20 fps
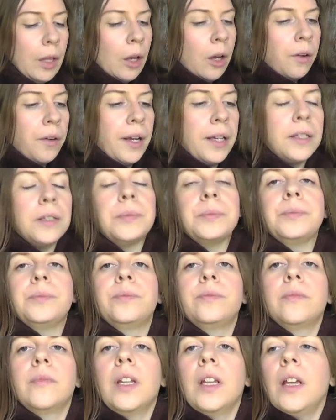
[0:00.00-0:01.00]
Alright.
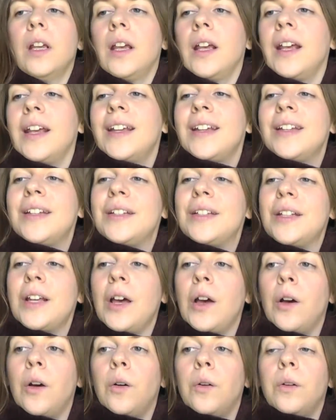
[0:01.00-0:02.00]

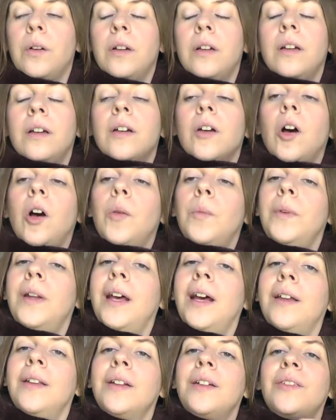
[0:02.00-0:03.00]
So, calm
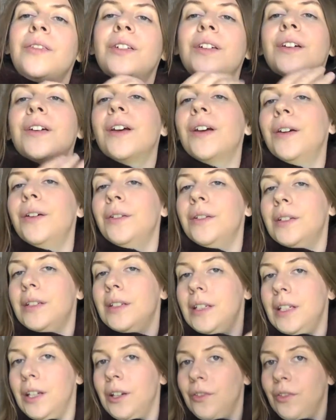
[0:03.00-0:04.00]
down, little fur coat,
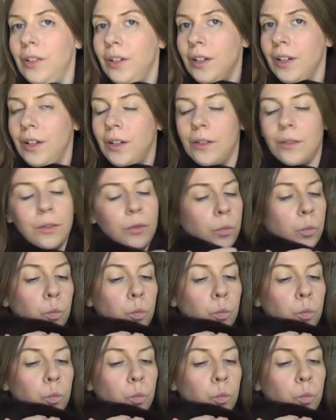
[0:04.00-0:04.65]
Dear fur coat.